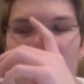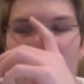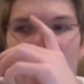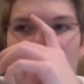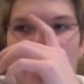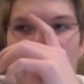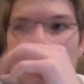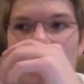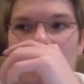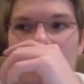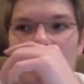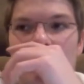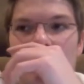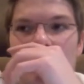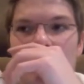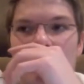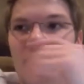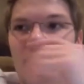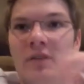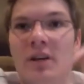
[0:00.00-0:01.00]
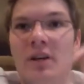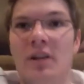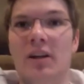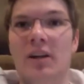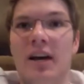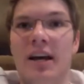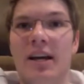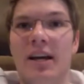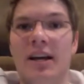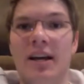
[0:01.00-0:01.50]
I just feel
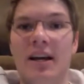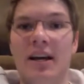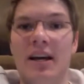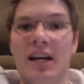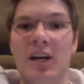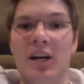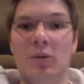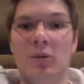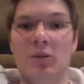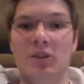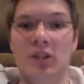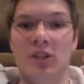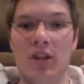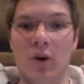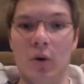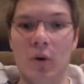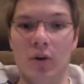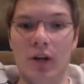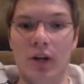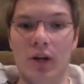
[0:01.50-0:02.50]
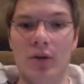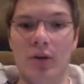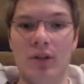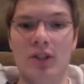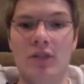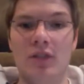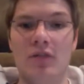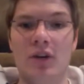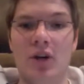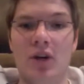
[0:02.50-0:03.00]
like it was the only
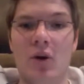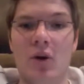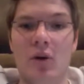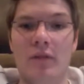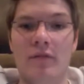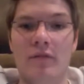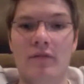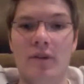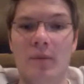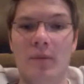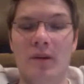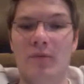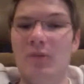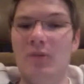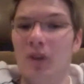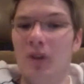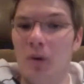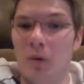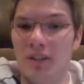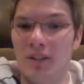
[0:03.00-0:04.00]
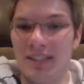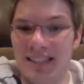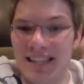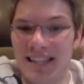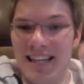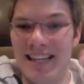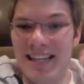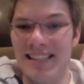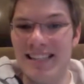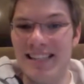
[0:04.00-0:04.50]
Christopher Nolan film that really wasn't
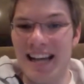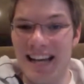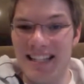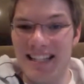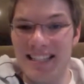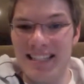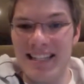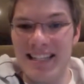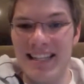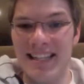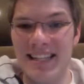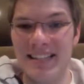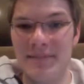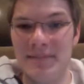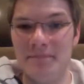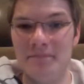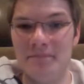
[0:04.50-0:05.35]
his idea.